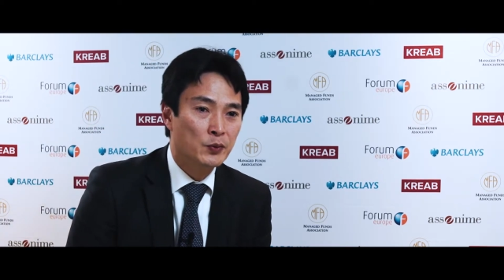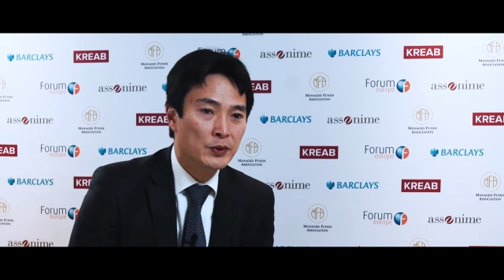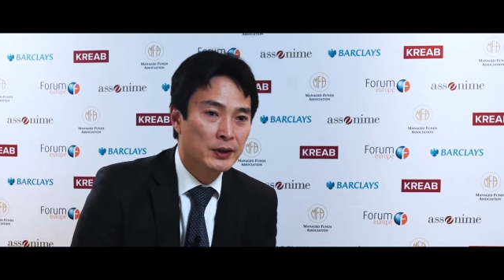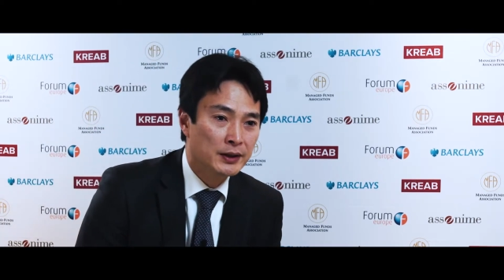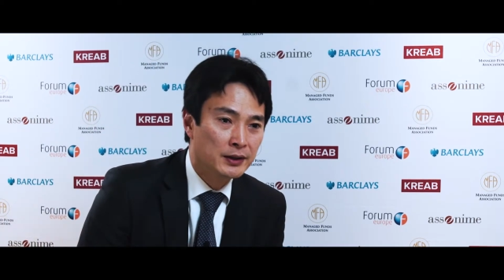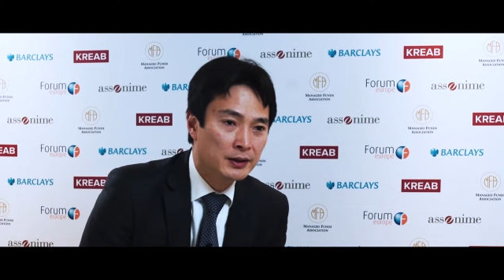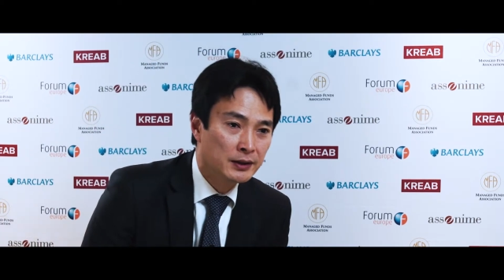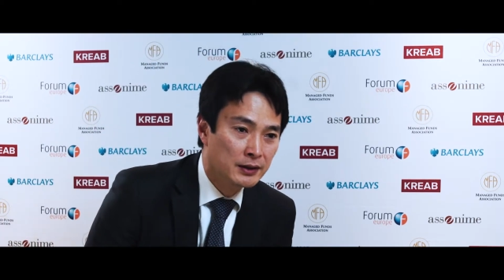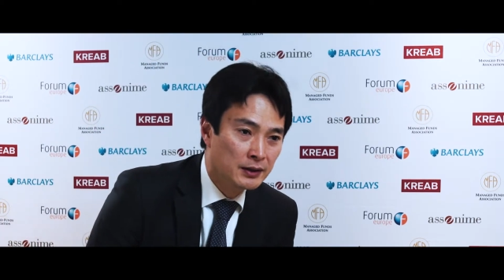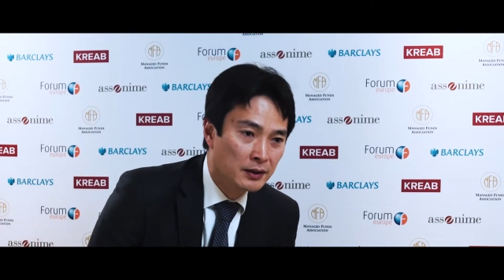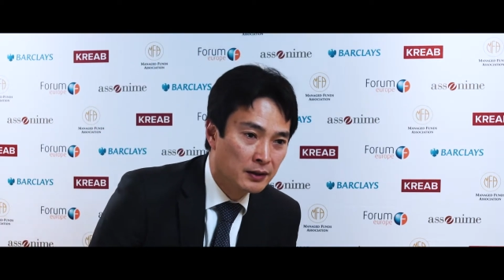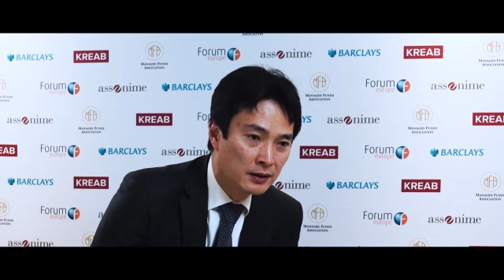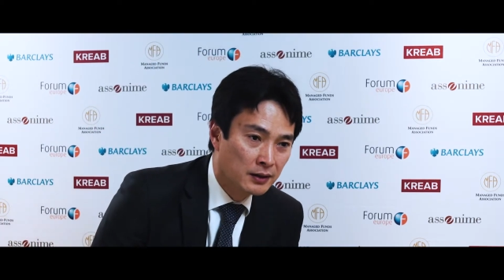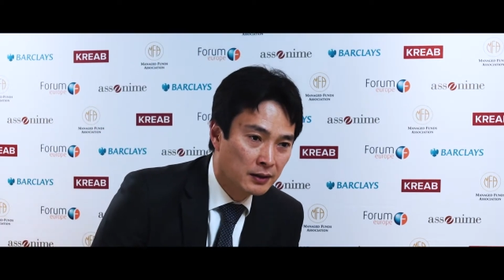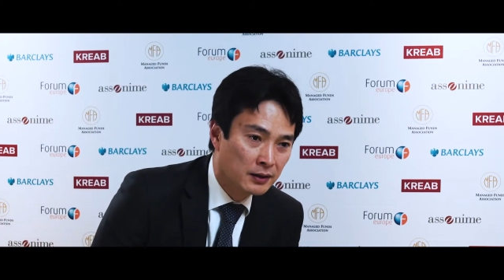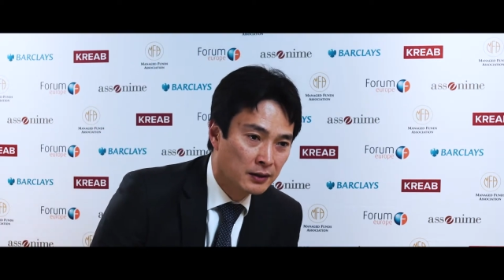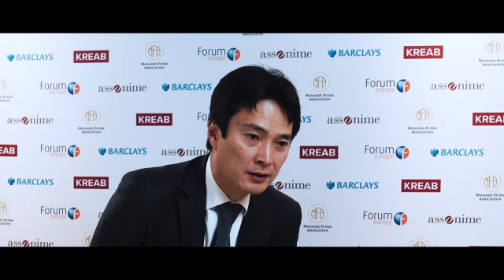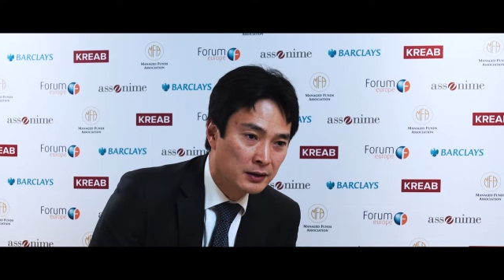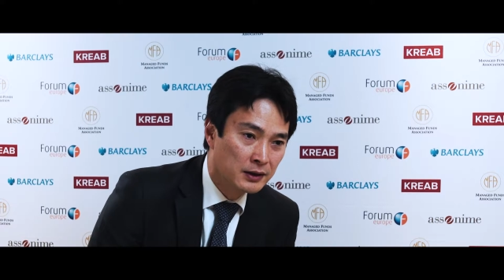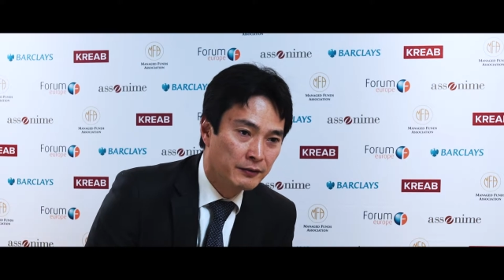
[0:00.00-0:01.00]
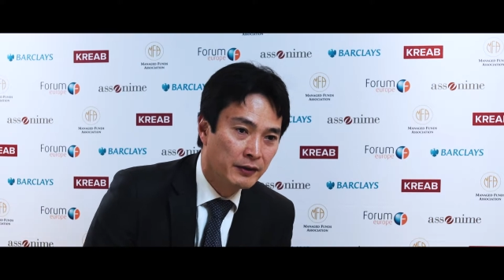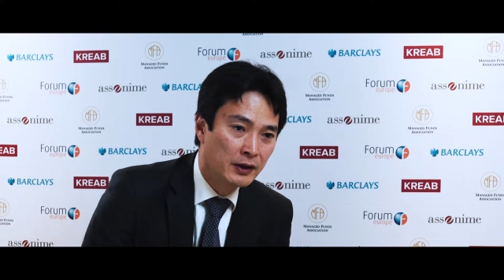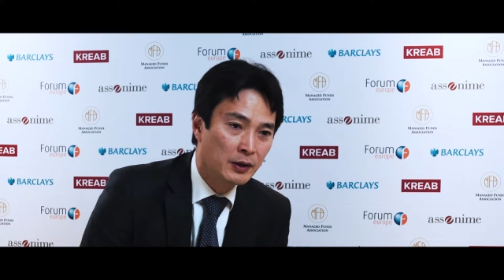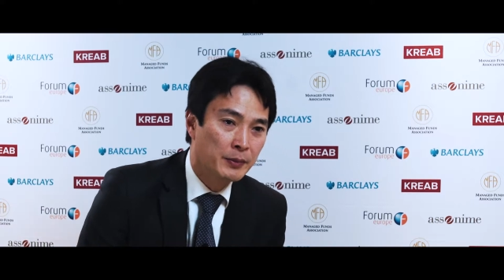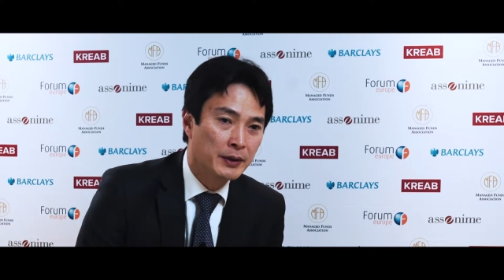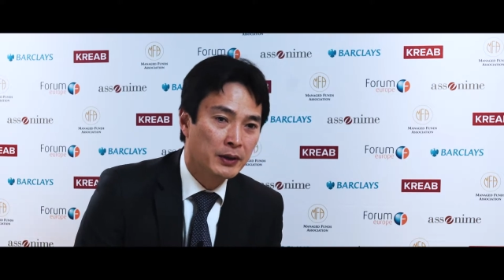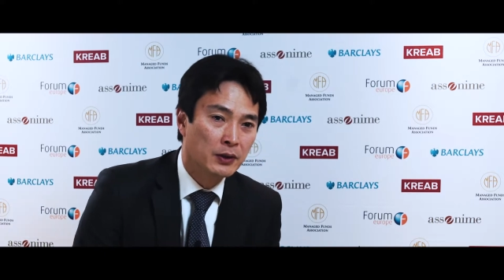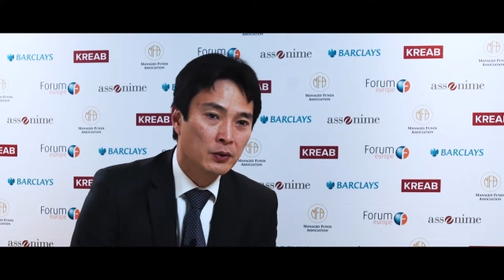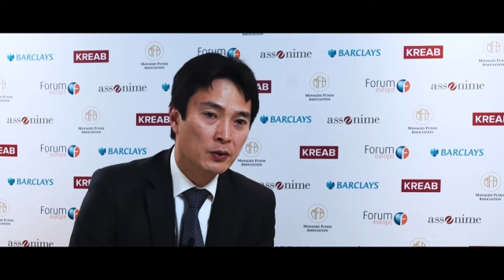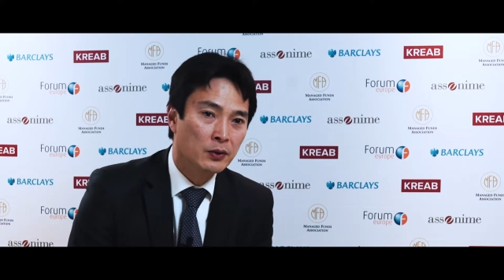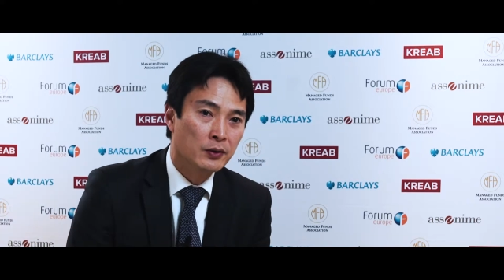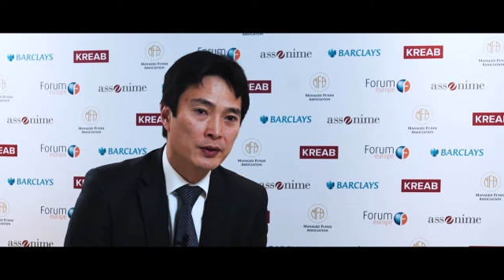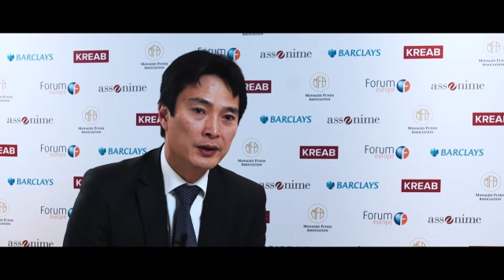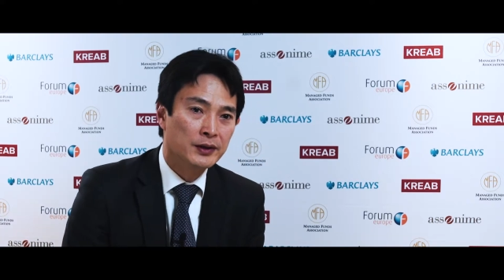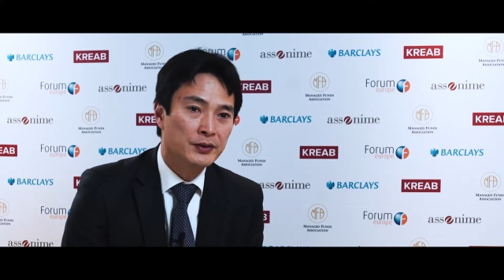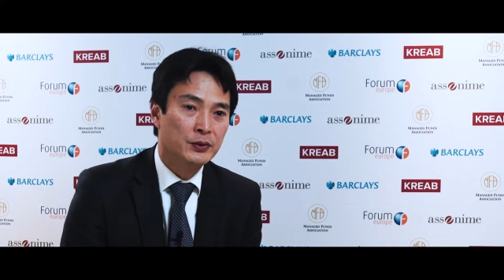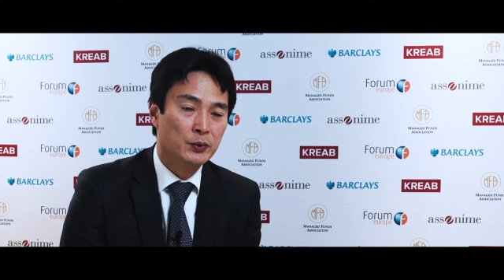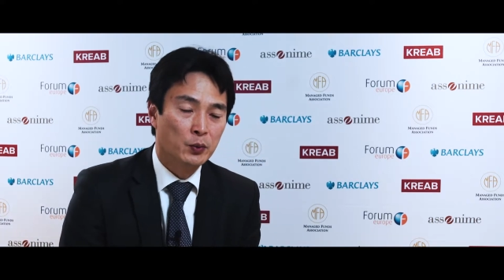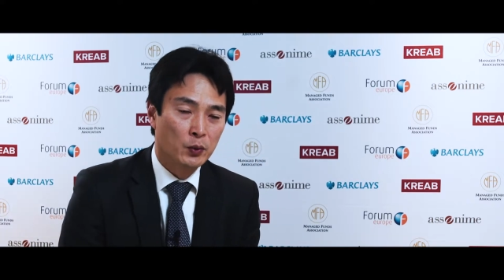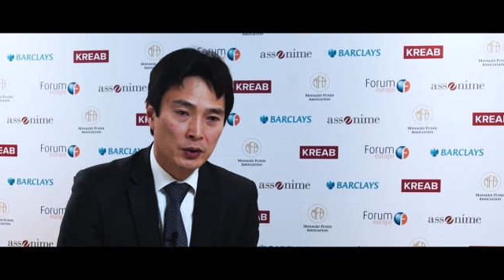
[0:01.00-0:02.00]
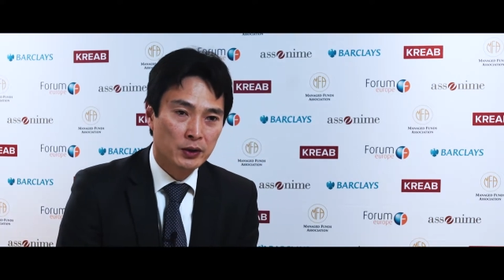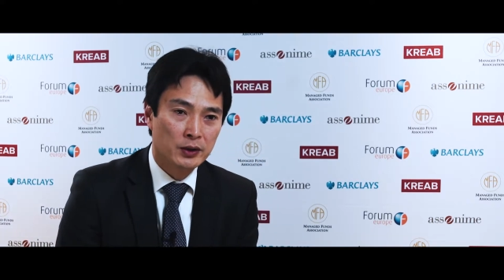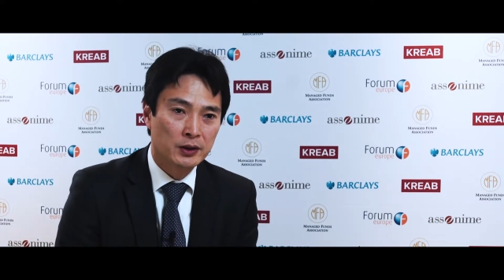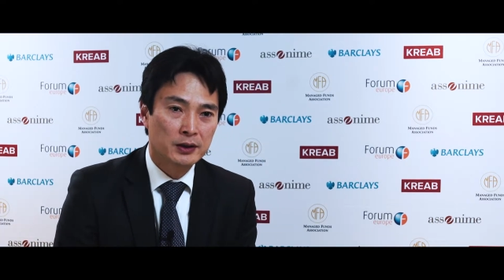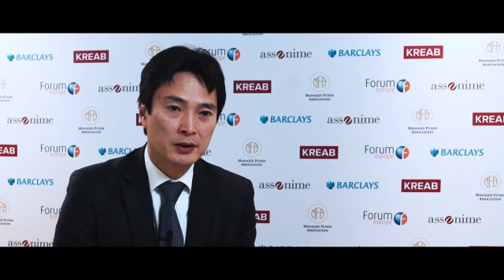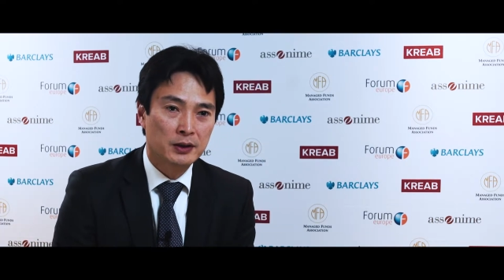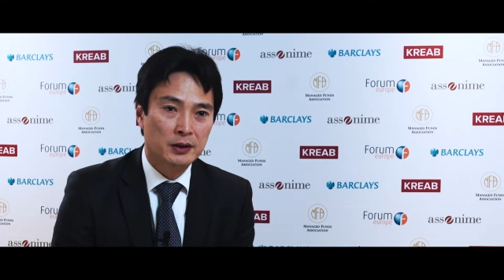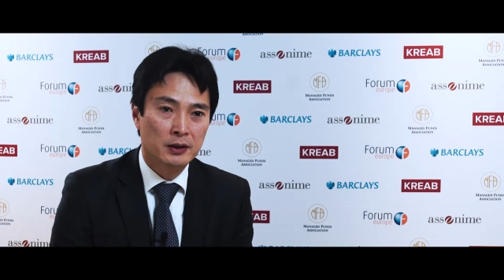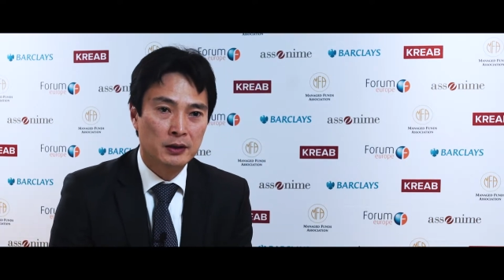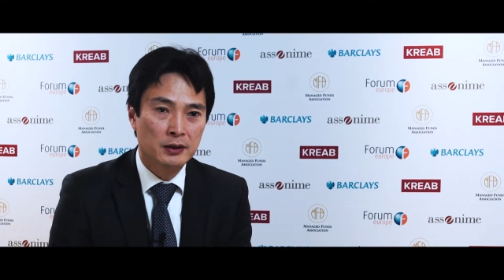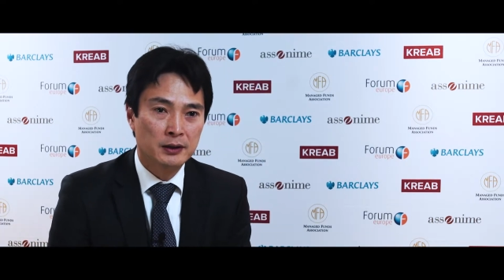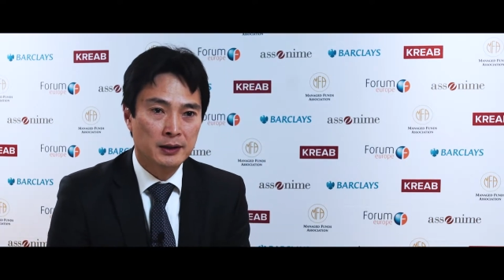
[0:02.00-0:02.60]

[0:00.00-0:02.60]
we are developing all this work uh,